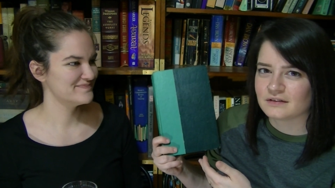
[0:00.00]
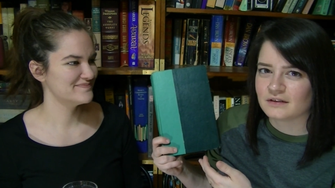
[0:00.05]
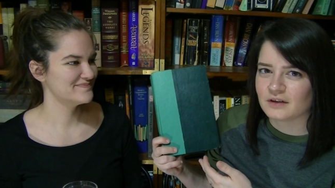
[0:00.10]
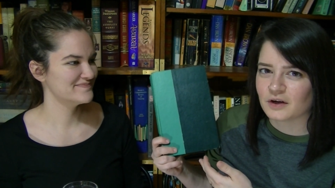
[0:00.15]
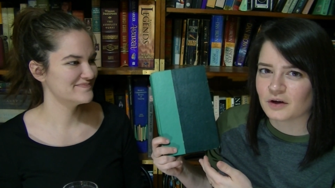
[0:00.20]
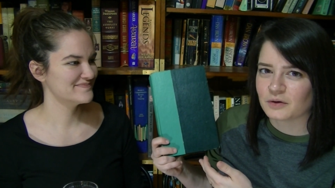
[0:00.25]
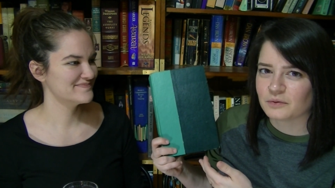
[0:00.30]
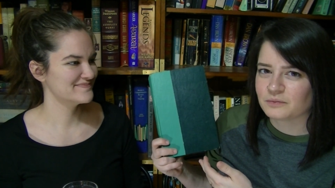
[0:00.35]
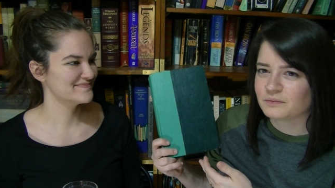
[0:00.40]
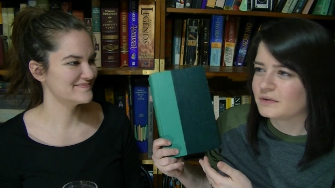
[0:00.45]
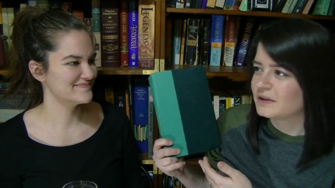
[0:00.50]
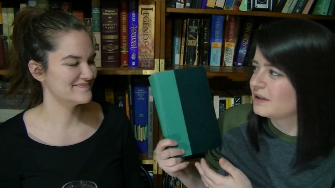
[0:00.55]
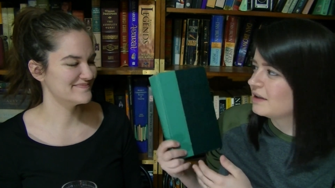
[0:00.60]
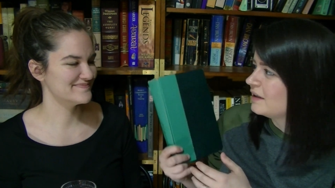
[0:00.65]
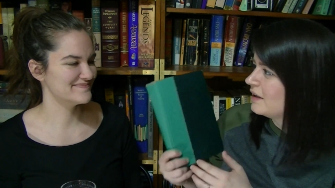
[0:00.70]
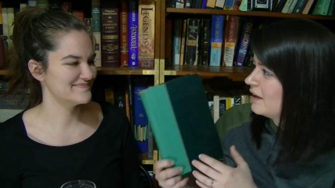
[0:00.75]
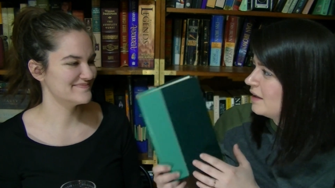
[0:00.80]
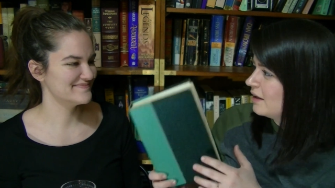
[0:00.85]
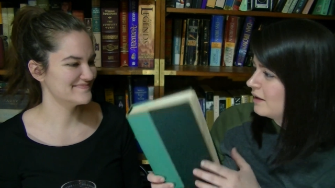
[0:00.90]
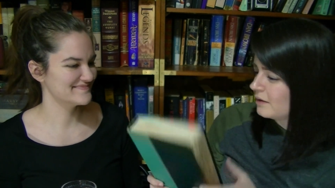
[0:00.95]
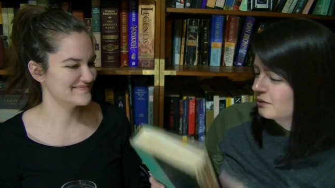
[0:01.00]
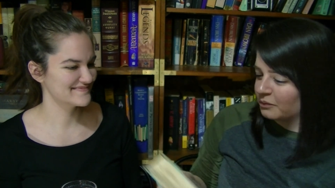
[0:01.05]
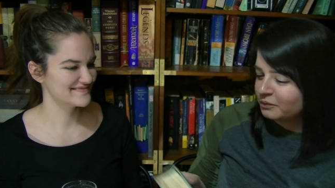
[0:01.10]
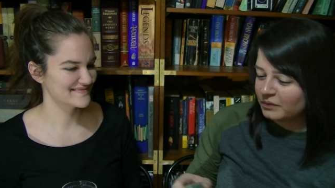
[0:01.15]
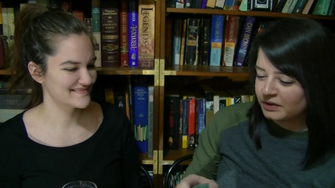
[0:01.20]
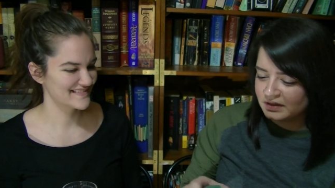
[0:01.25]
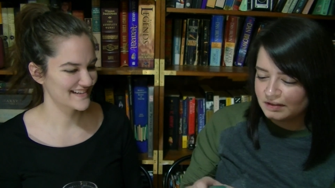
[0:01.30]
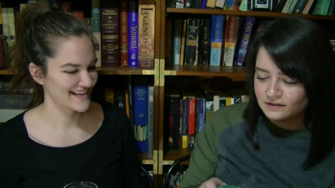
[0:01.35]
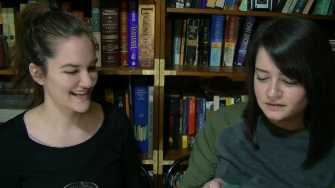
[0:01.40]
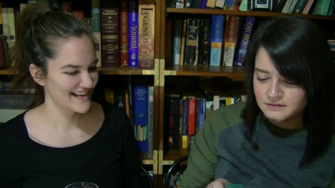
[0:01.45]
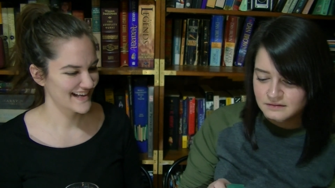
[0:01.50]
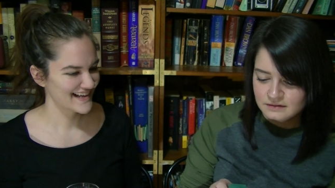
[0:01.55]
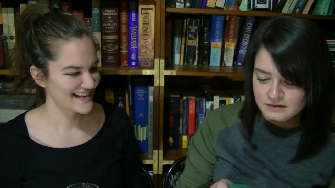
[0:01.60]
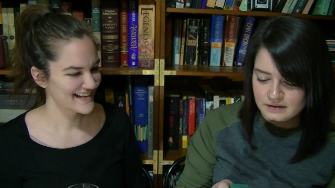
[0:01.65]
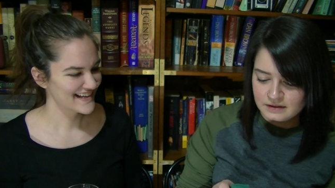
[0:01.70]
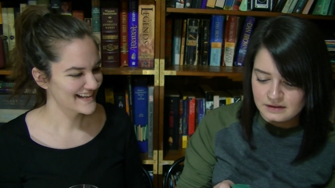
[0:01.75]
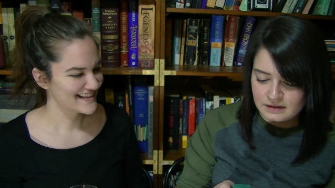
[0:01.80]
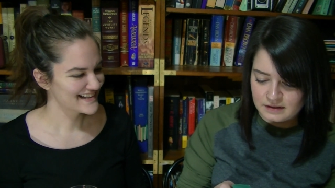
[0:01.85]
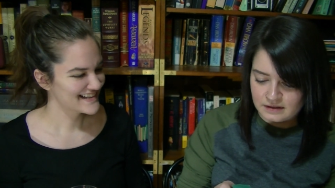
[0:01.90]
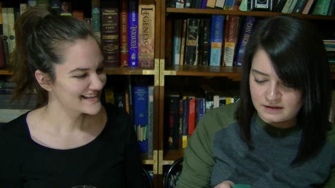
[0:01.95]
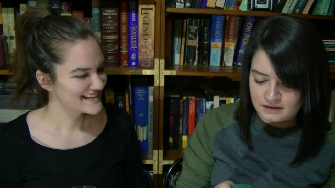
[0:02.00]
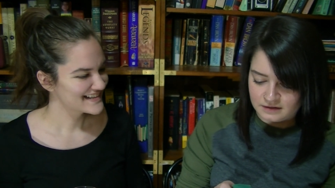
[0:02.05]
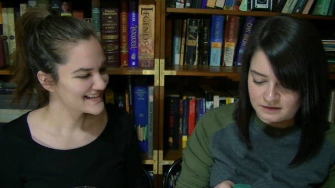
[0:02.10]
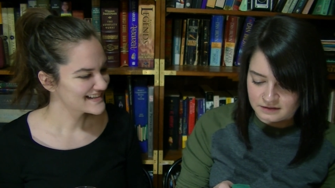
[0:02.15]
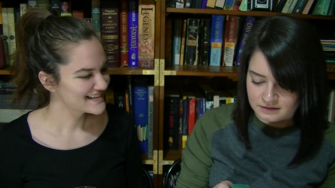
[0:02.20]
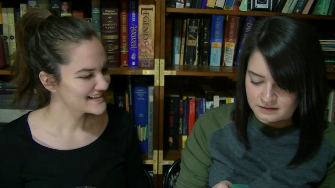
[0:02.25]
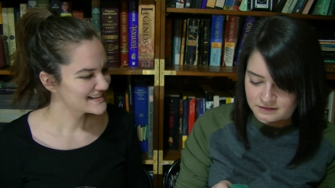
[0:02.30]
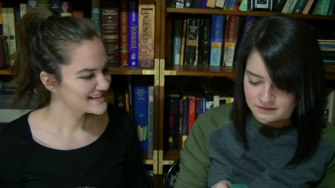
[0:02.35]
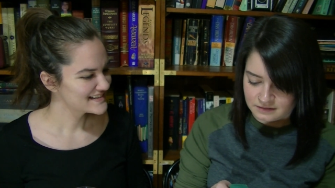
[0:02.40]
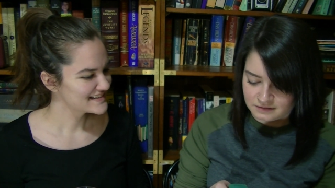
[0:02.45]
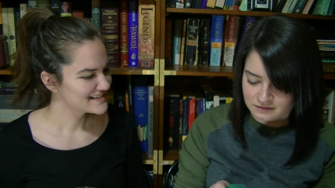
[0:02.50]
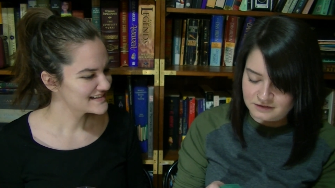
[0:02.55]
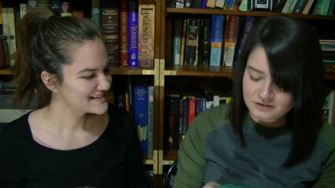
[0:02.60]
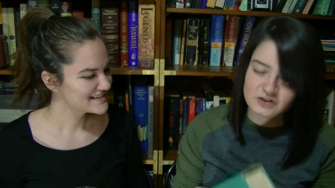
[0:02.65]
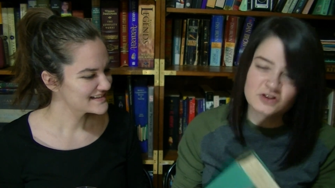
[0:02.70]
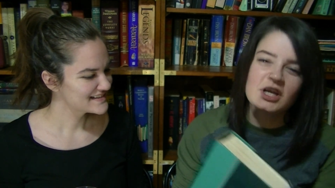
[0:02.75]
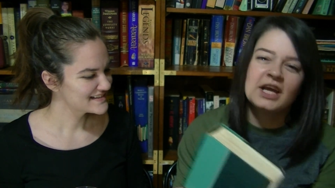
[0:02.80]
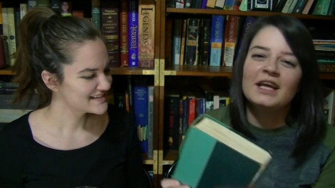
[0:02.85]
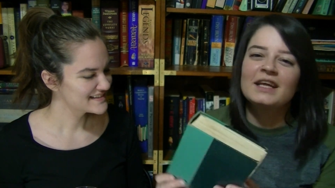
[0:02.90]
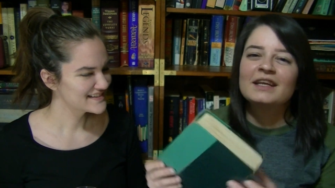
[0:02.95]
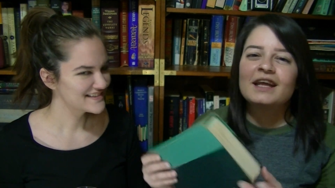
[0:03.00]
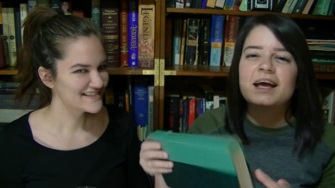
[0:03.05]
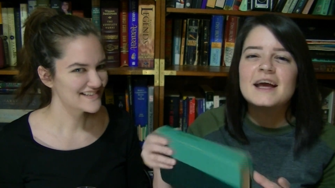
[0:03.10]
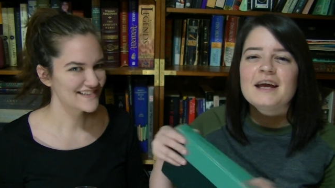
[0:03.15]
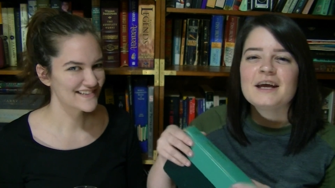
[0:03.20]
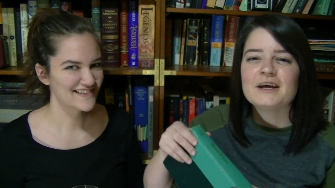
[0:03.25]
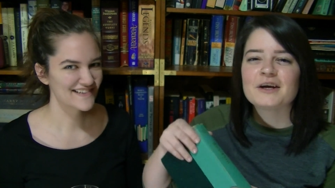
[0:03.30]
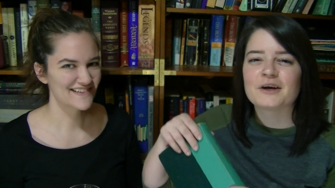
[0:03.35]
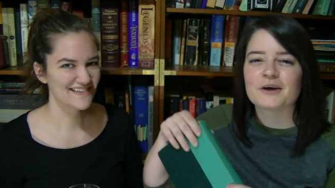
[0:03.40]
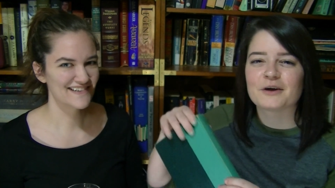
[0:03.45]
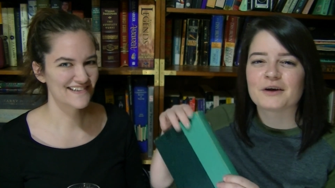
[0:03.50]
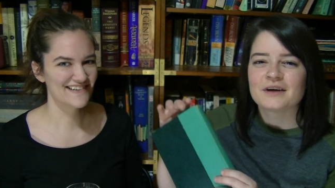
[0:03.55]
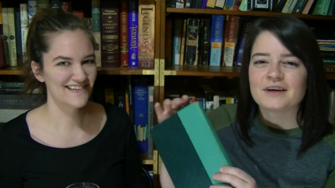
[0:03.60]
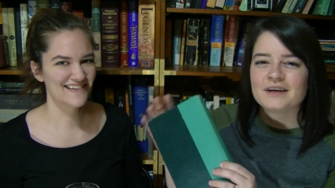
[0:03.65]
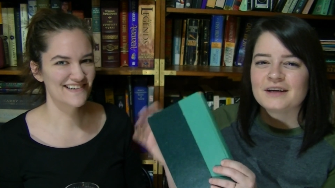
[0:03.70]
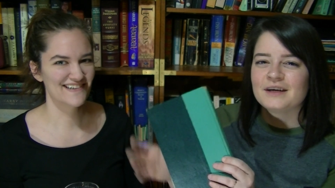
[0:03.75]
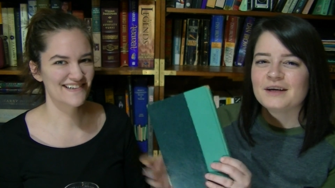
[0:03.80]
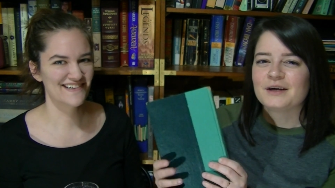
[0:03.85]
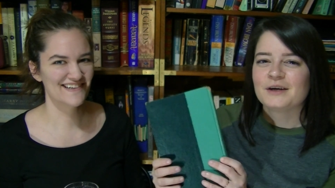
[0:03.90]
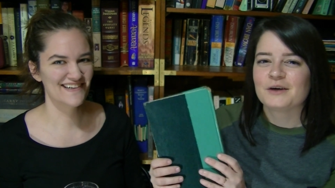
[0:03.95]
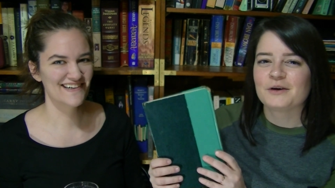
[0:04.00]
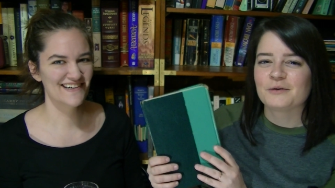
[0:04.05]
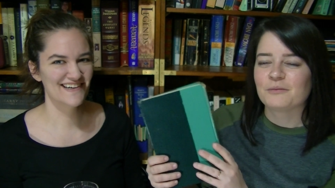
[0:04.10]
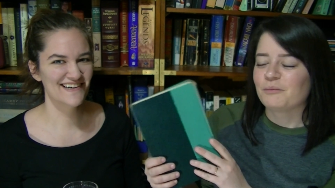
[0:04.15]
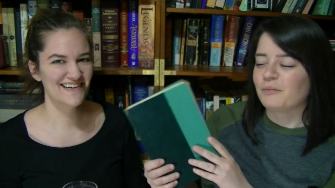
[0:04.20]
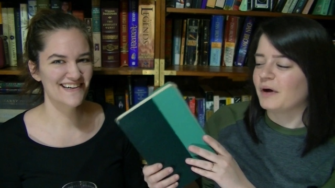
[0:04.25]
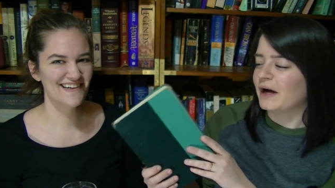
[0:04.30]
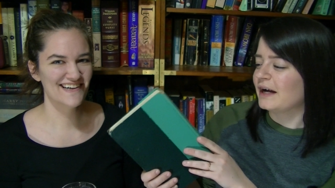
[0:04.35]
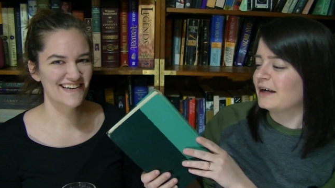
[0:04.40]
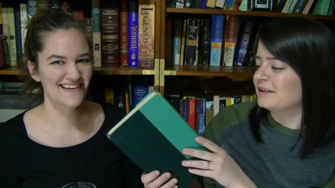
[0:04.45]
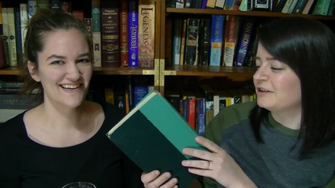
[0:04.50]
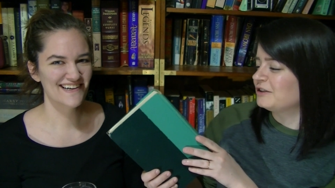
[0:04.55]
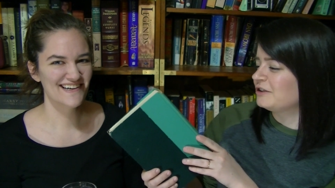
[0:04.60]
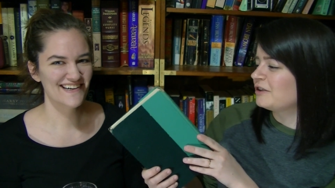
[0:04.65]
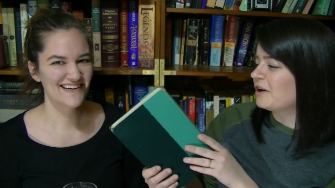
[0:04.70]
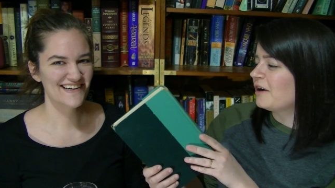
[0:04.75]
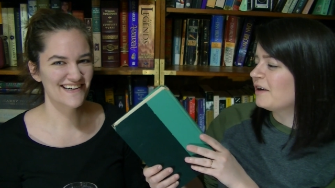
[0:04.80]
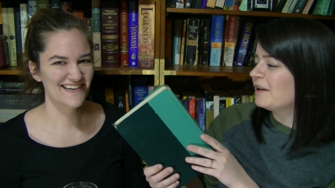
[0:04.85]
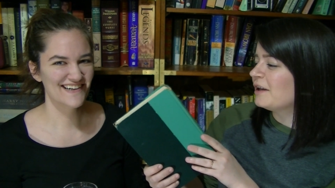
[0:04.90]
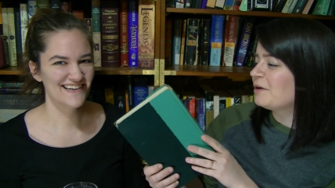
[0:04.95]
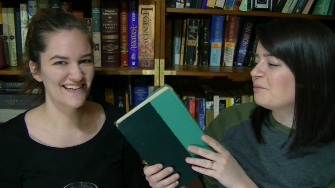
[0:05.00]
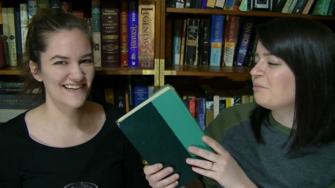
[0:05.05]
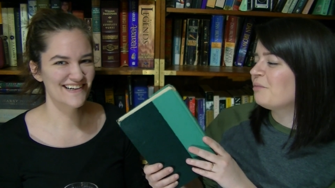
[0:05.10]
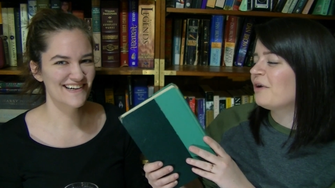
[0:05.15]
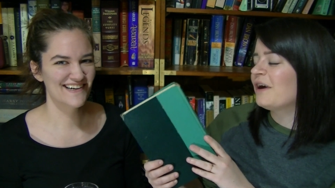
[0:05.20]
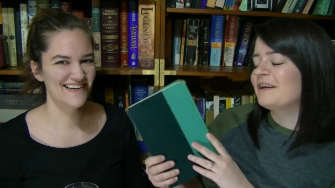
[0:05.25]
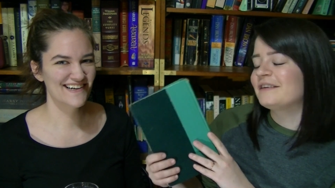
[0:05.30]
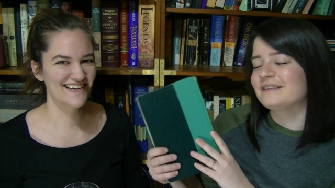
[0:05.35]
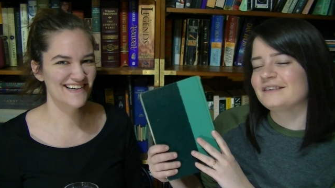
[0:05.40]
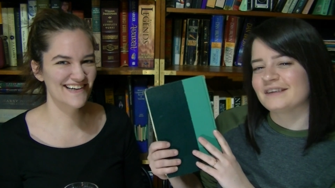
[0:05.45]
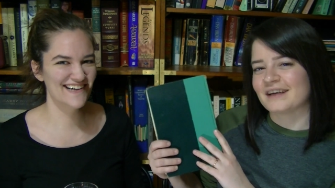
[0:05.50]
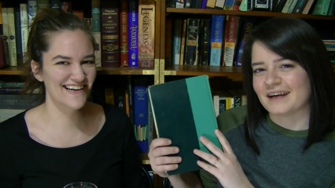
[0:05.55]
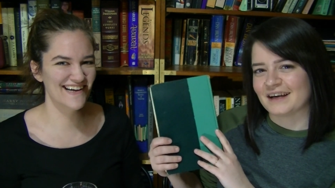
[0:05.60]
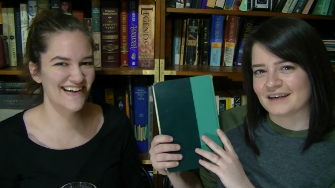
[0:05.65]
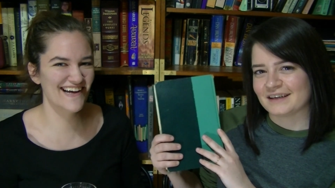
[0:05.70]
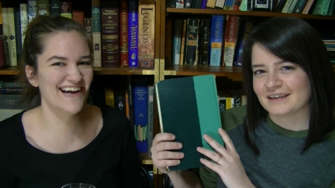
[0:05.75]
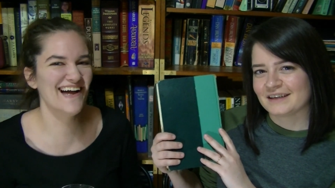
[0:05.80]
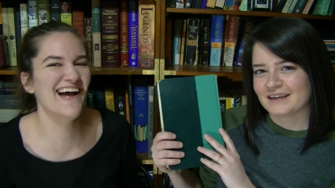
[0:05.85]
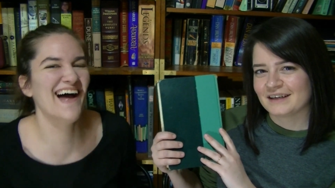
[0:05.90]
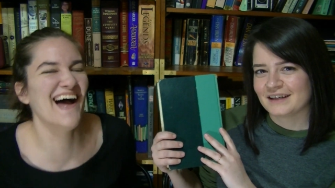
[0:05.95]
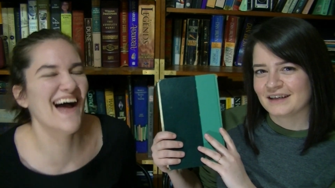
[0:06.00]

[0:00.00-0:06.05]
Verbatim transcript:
Speaker 1: No? Mm-mm. What? Jane Eyre by Charlotte Bronte.